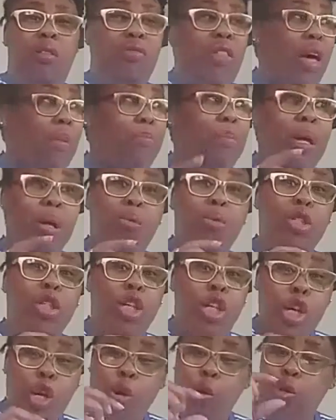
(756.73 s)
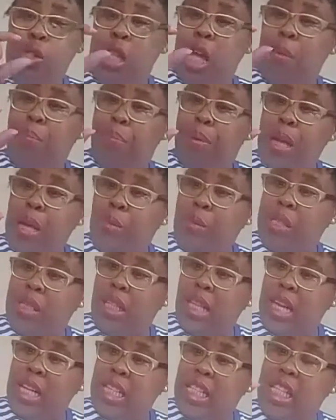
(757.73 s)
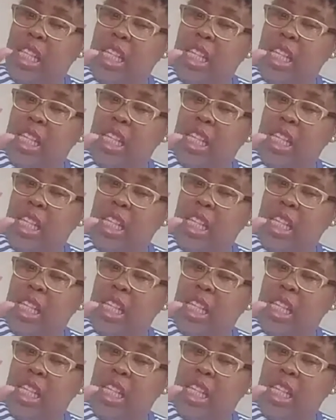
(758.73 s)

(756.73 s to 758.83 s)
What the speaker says: That bee was huge. That bee was like